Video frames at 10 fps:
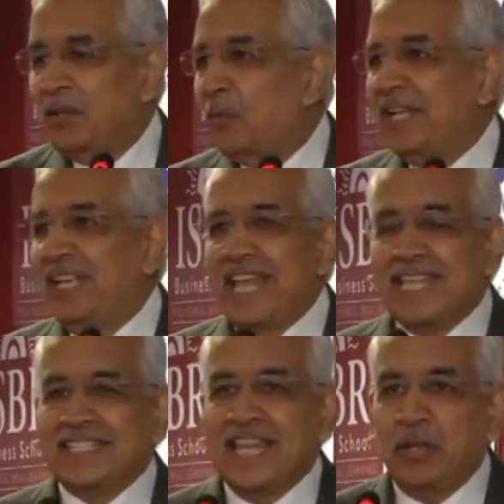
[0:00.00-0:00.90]
Nobody
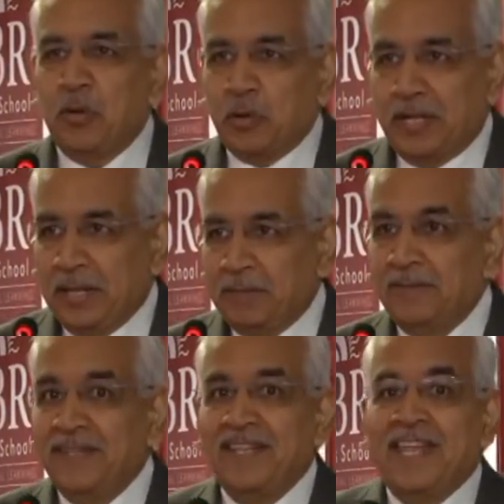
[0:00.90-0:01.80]
dares say no to
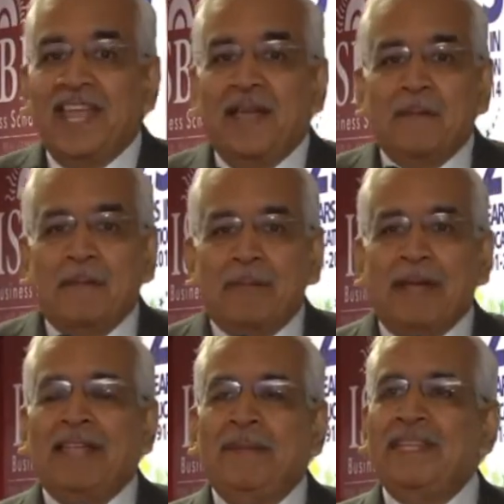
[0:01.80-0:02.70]
him.
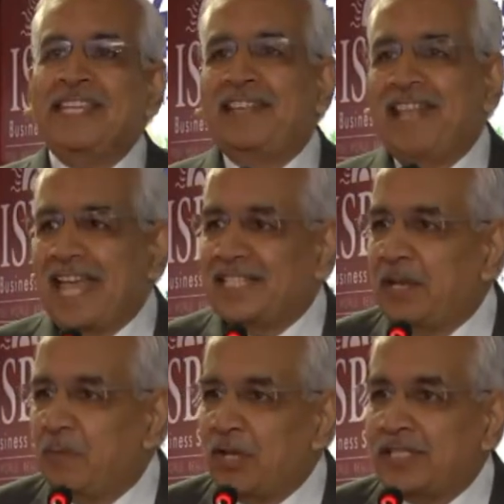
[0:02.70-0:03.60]
My immediate
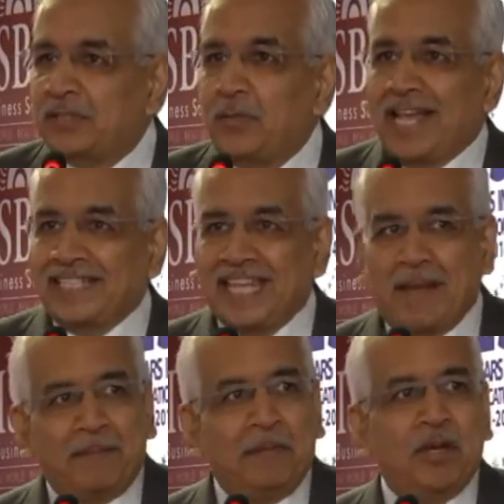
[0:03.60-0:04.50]
reaction was to accept,